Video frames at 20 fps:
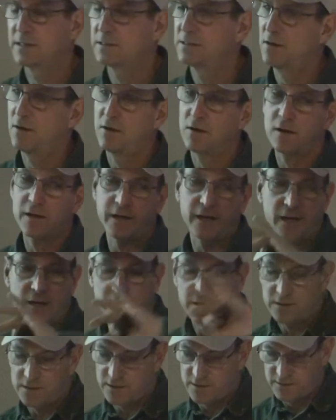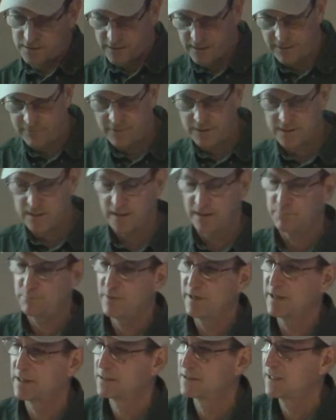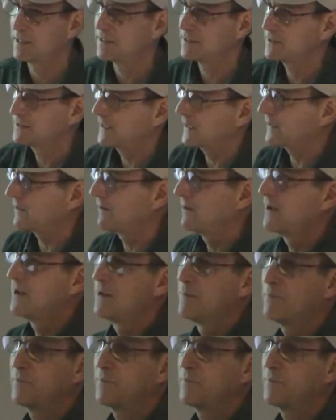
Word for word: He said, "Oh yeah, you just give it to the pigs. They just take it."